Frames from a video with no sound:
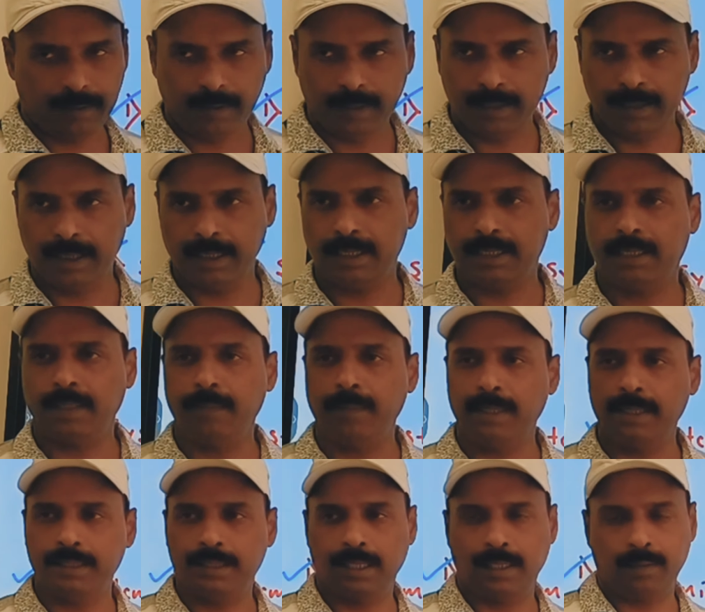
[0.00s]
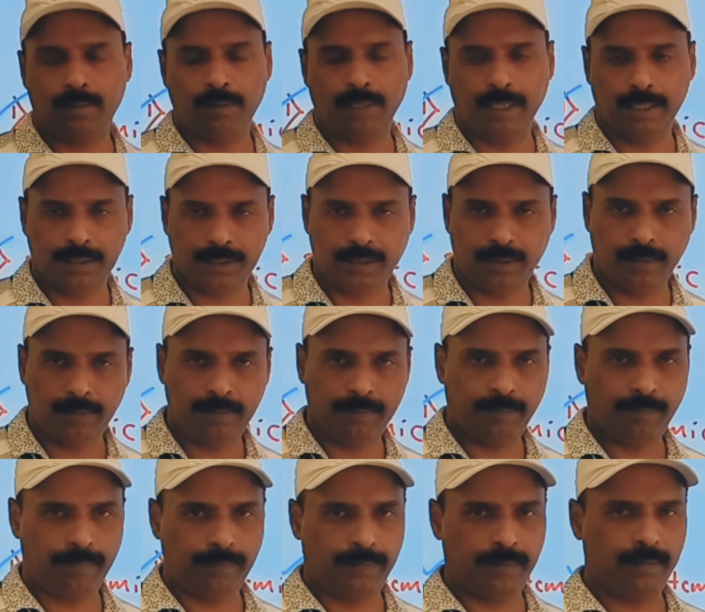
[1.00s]
This systemic circulation
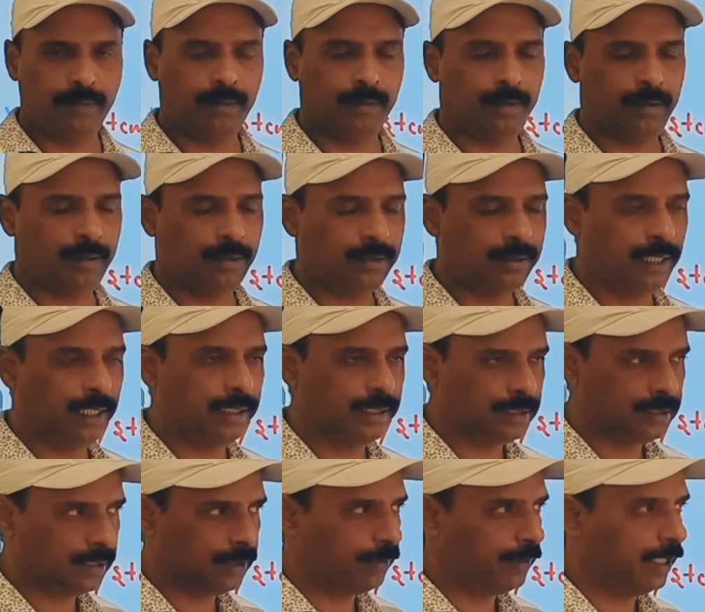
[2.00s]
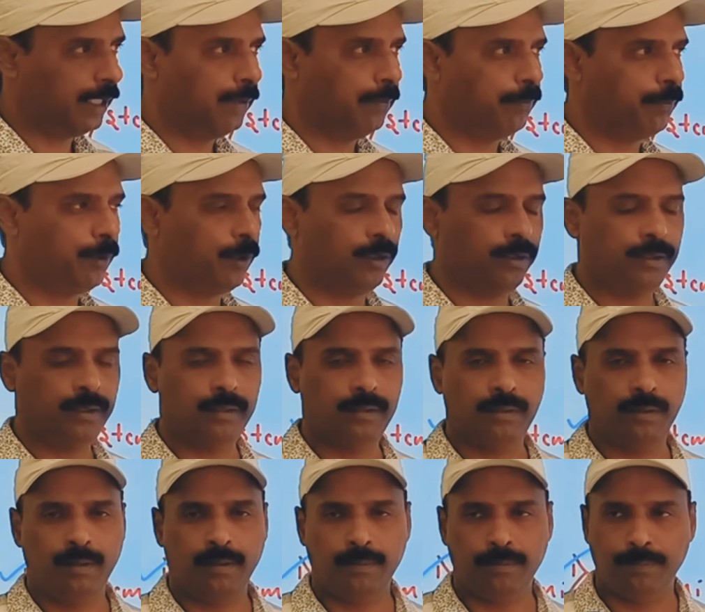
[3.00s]
that is a very important,
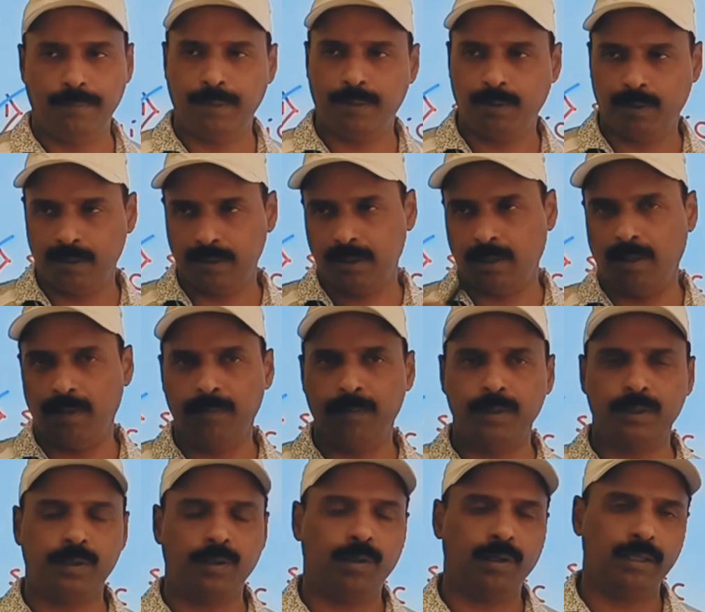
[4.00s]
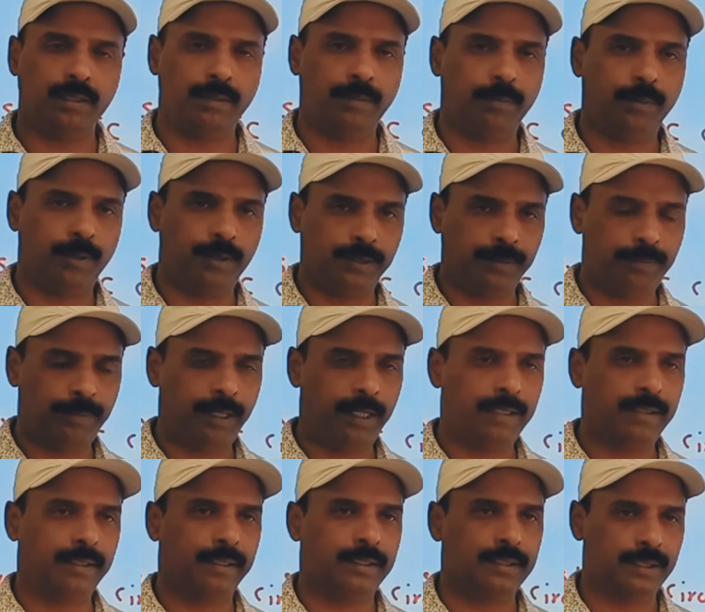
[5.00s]
because almost all the body
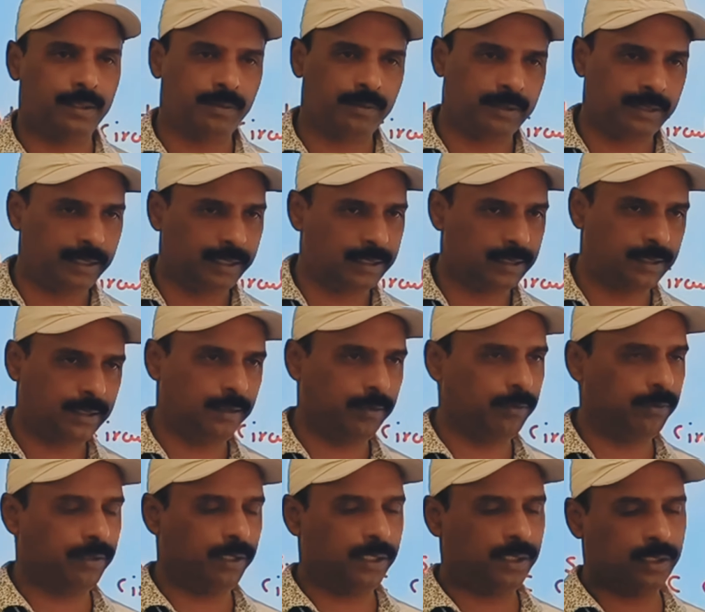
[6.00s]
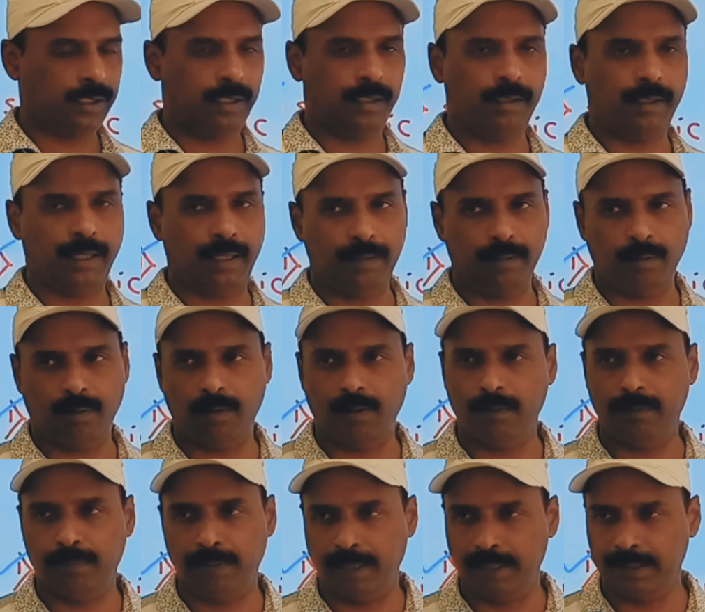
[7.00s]
part receives its nutrition and
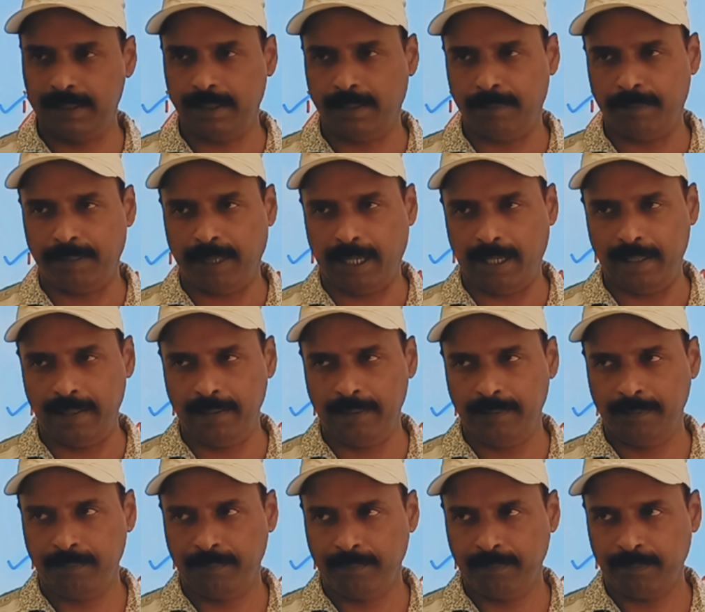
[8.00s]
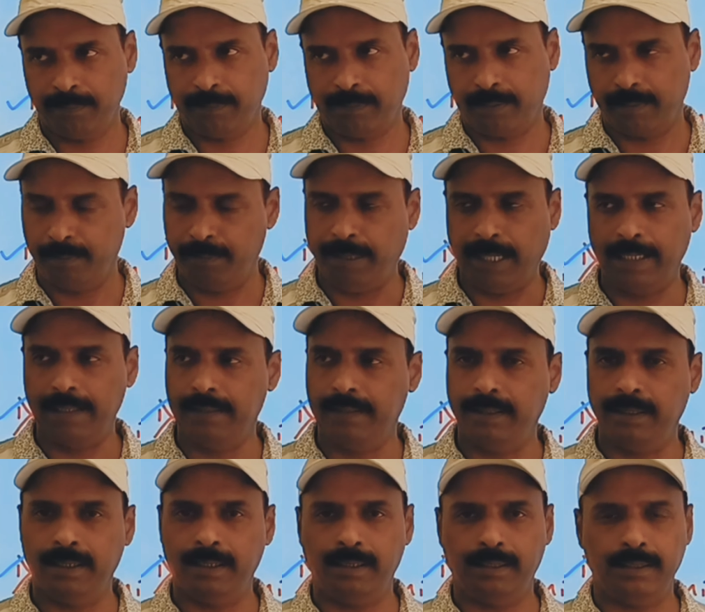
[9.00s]
all blood supply by
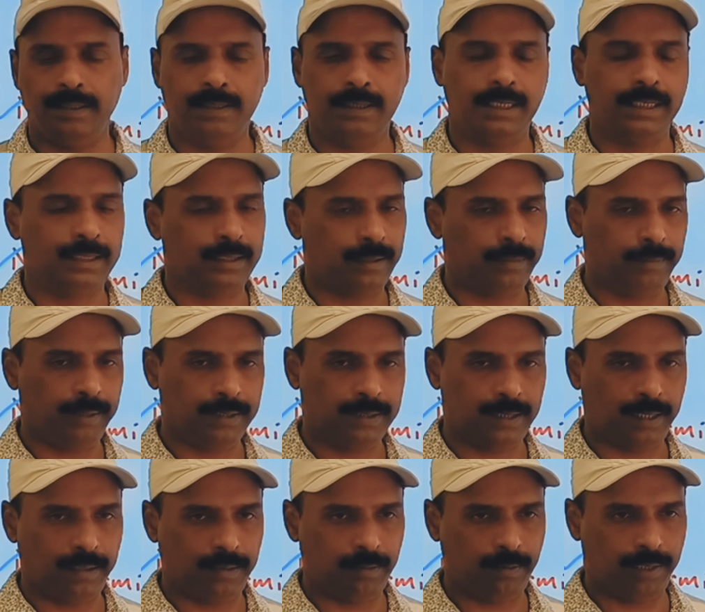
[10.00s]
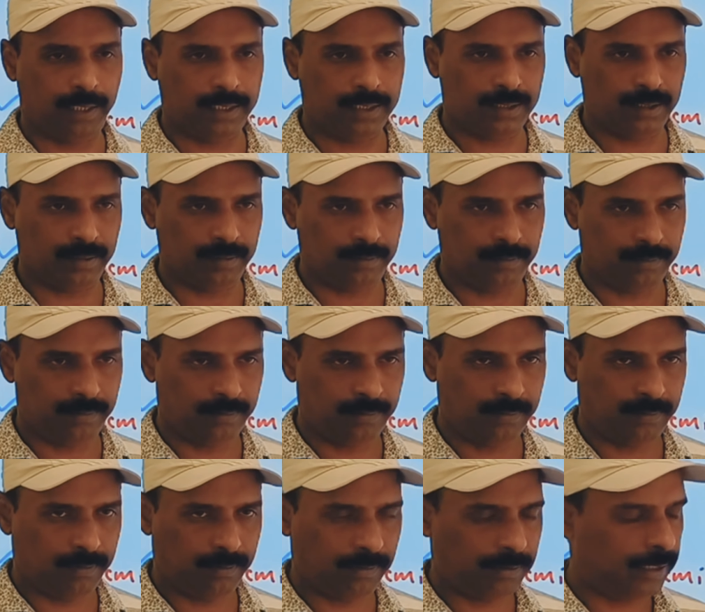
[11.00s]
the systemic circulation.
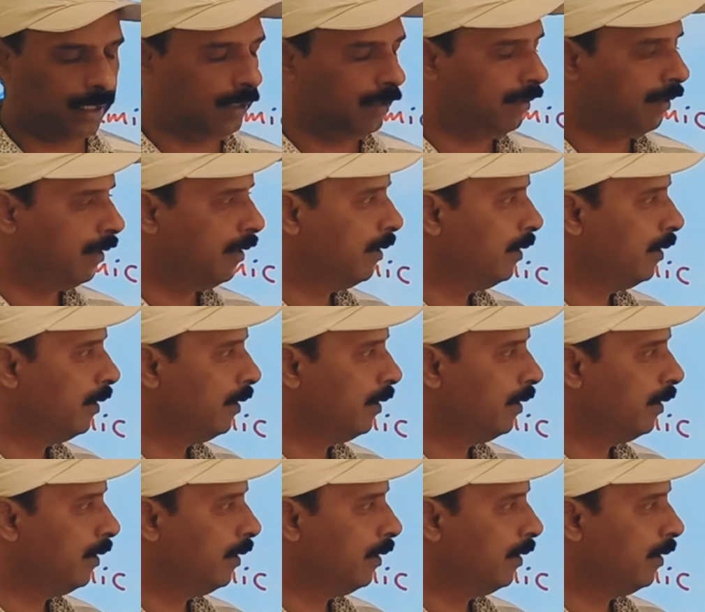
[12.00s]
Okay,